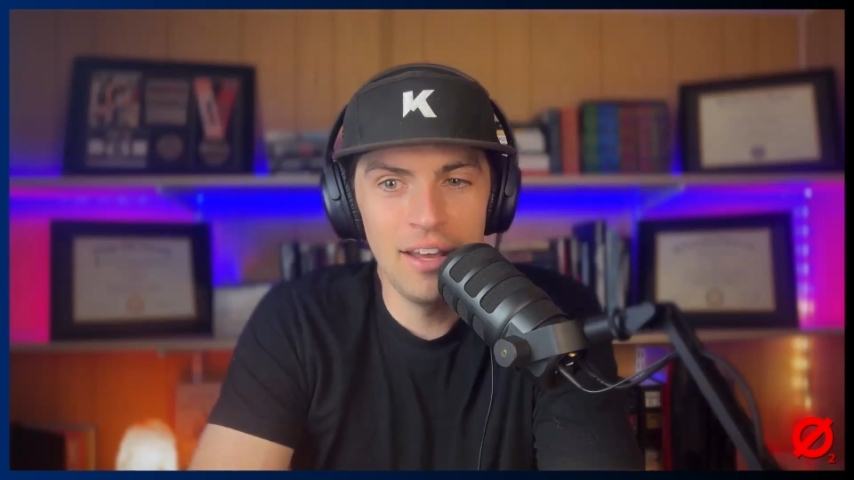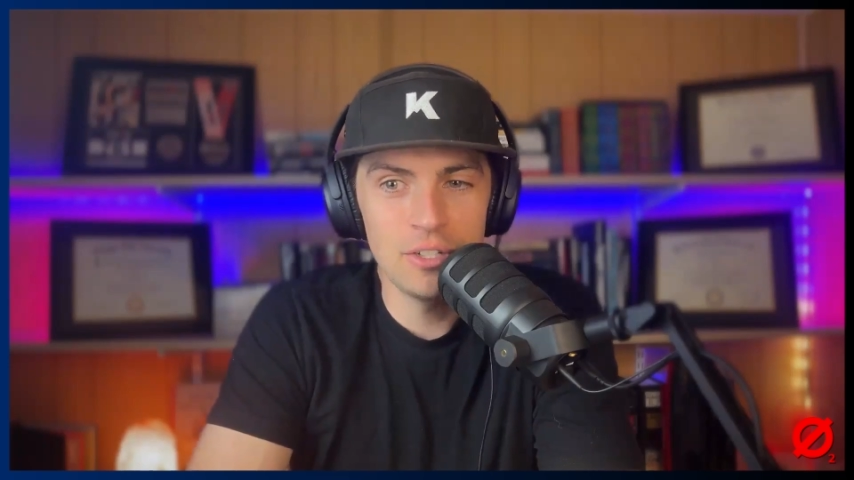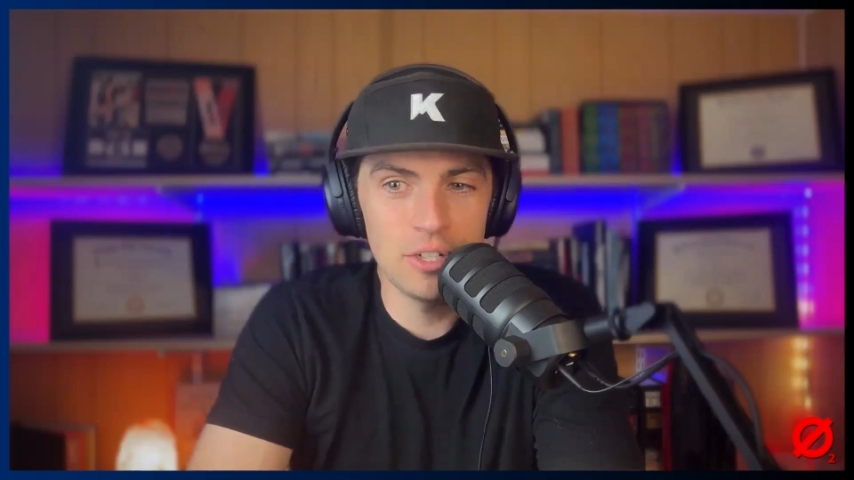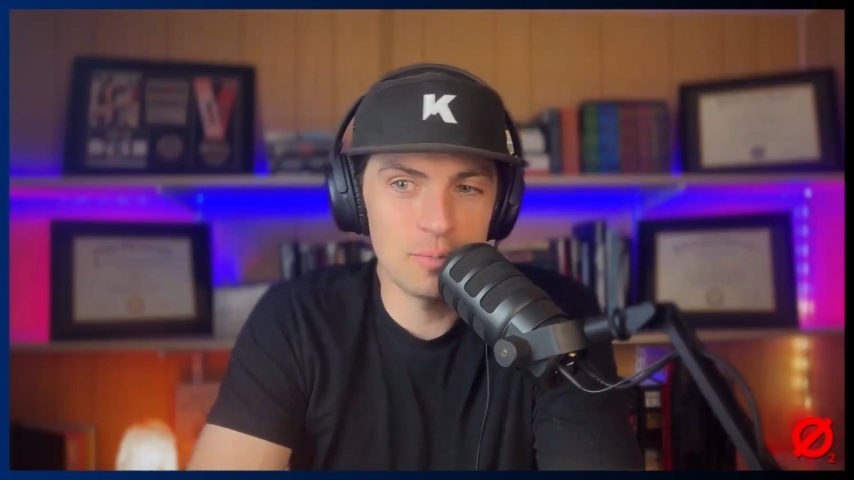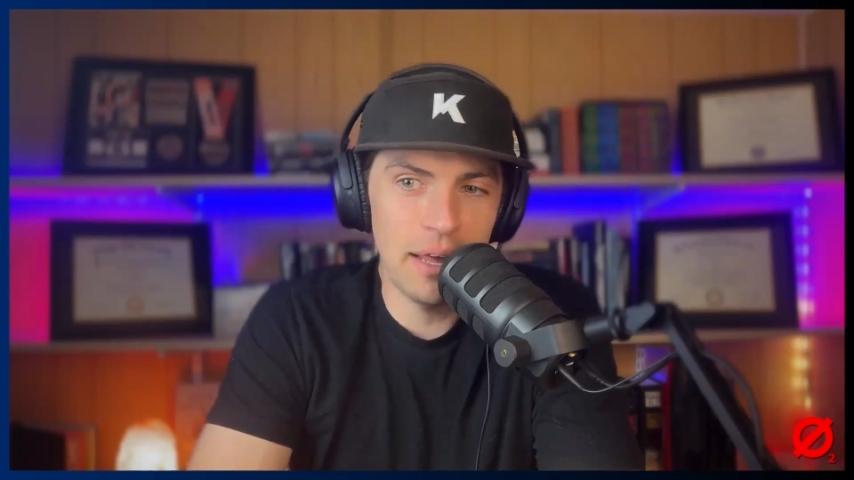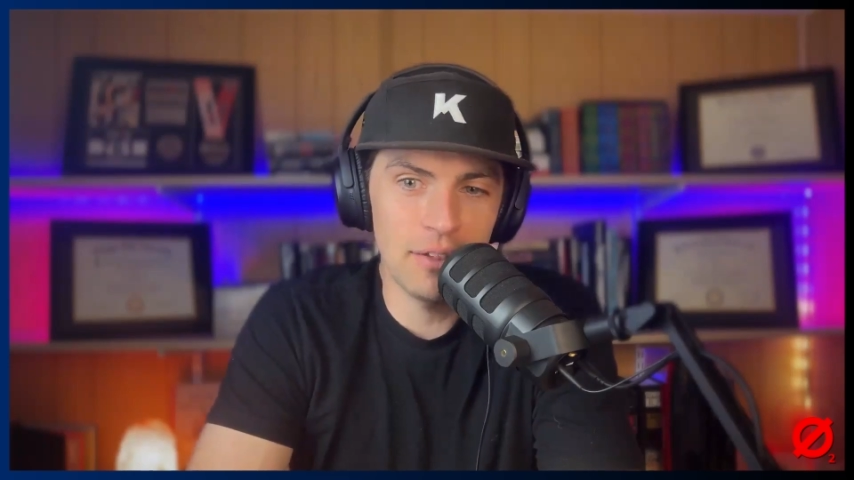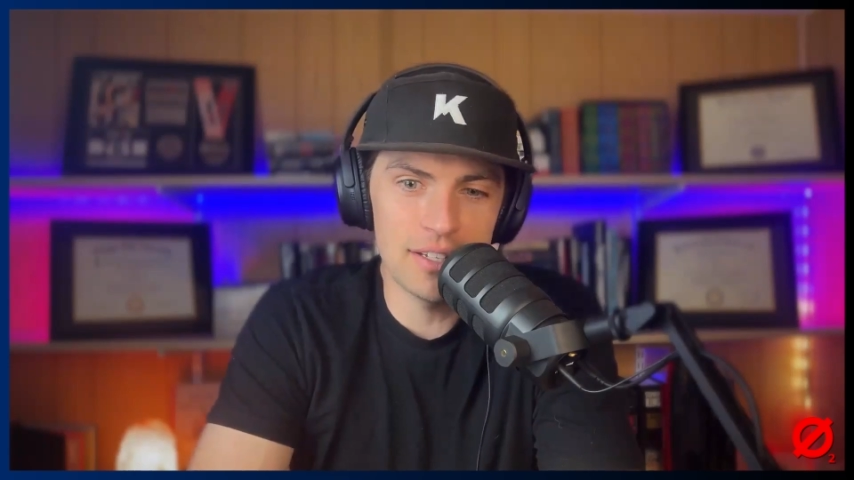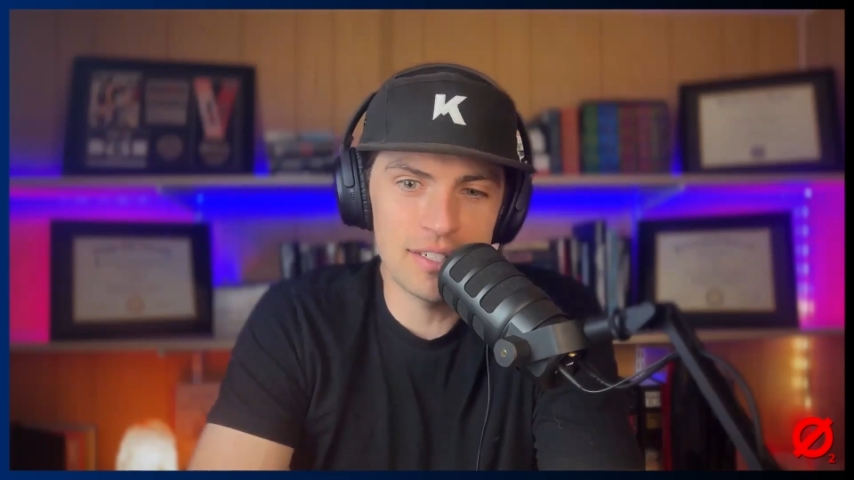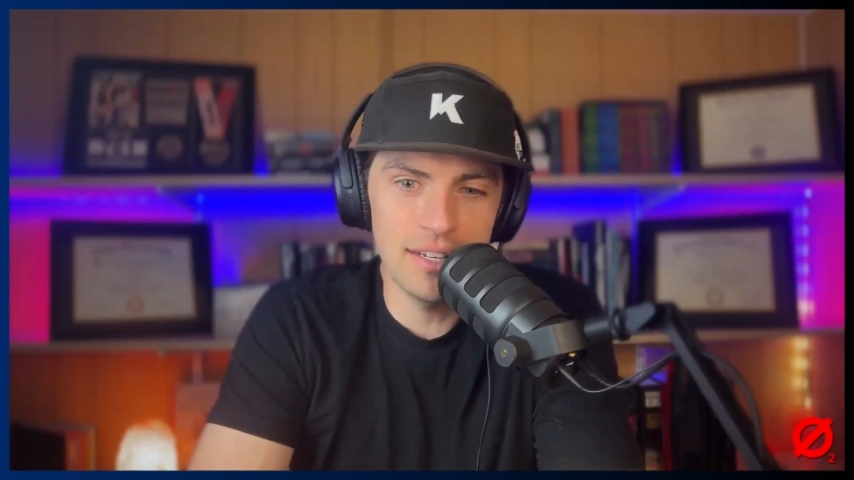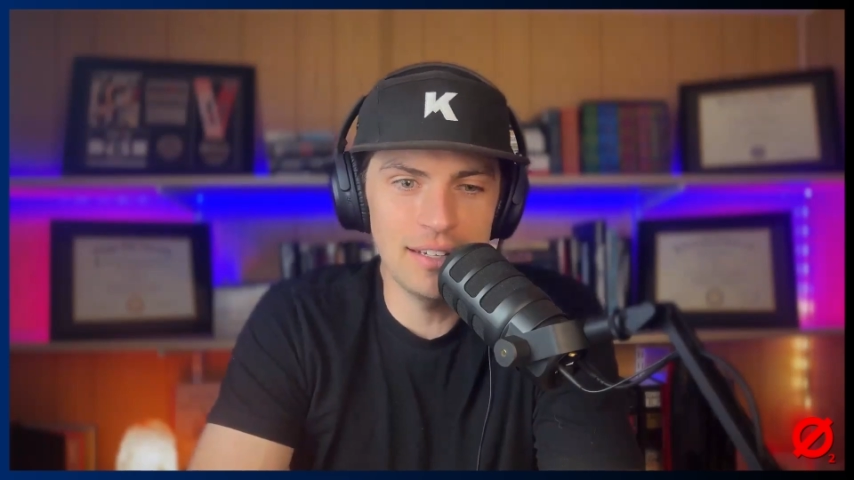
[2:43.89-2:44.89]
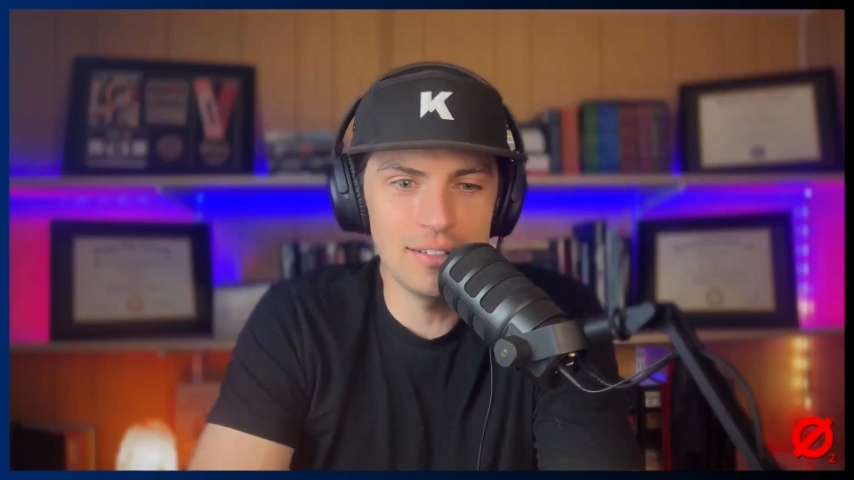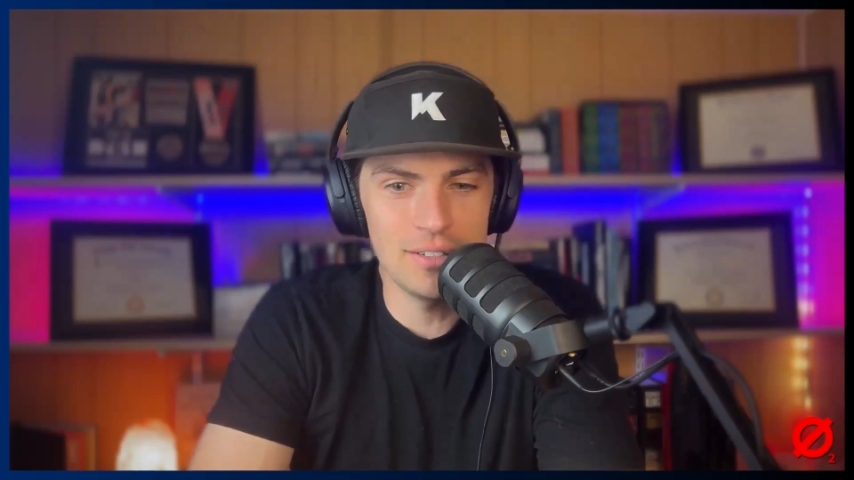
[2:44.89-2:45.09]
just by listening